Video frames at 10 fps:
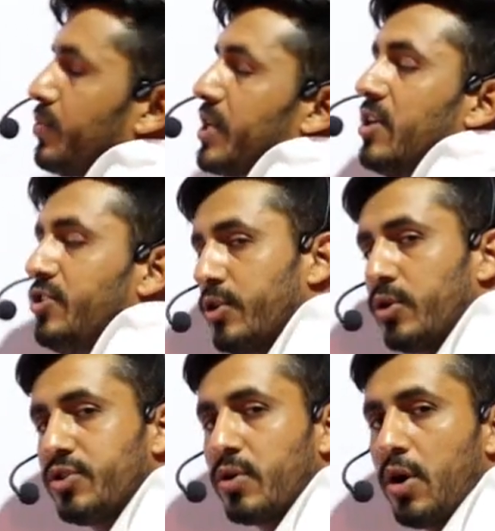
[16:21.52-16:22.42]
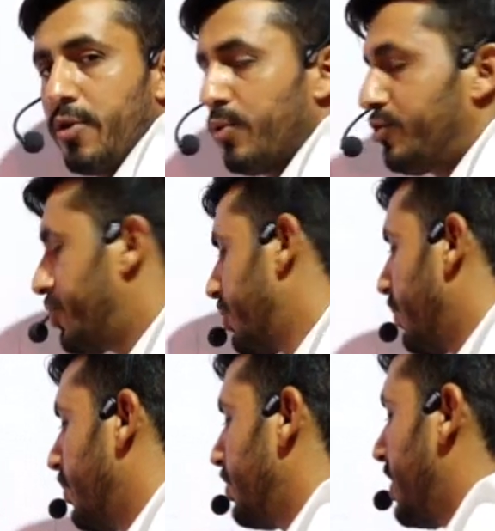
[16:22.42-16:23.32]
of sin 0 is equal to
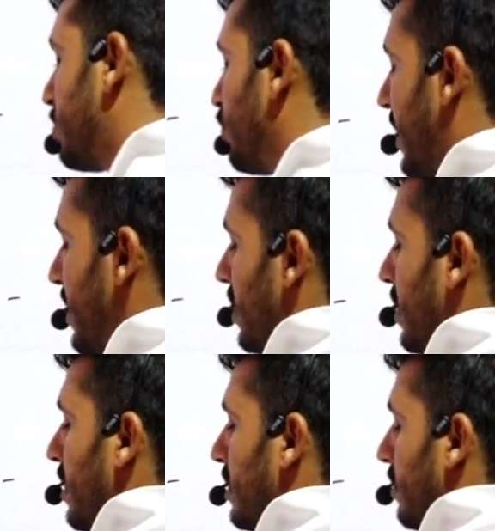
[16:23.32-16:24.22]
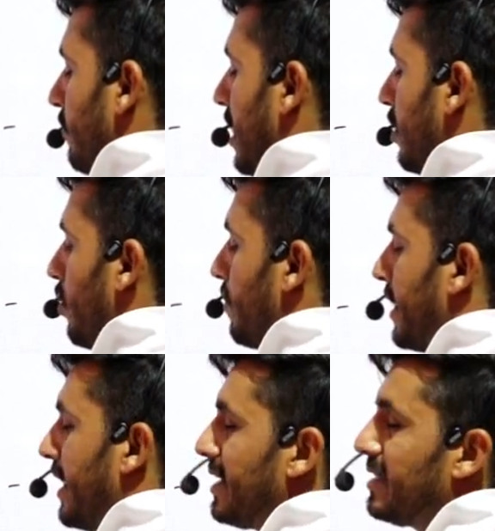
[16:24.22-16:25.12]
0. That's why the value
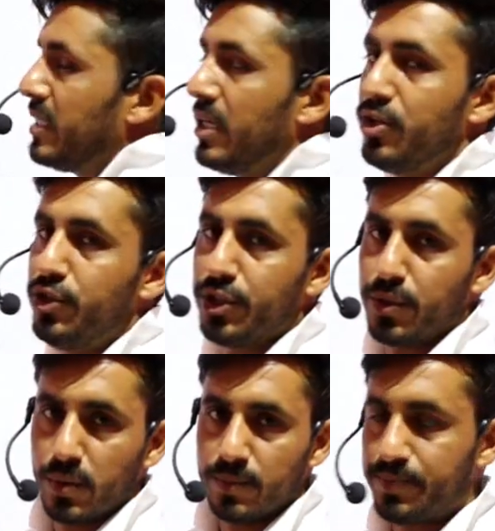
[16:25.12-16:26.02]
obtained is 0.